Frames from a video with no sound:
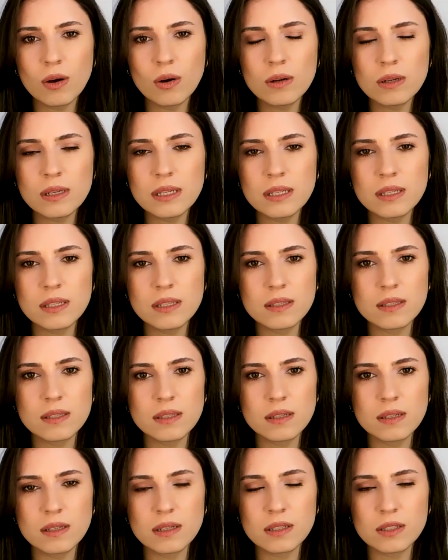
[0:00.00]
all these
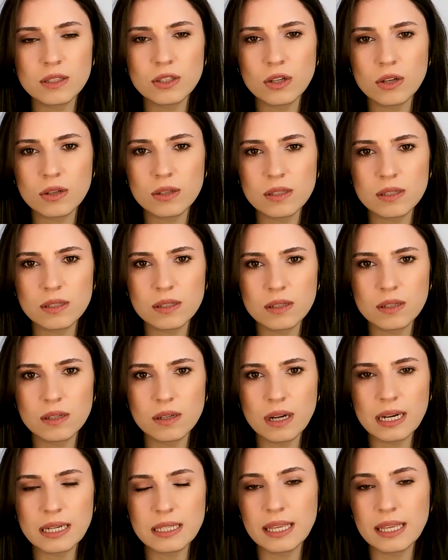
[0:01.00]
talks are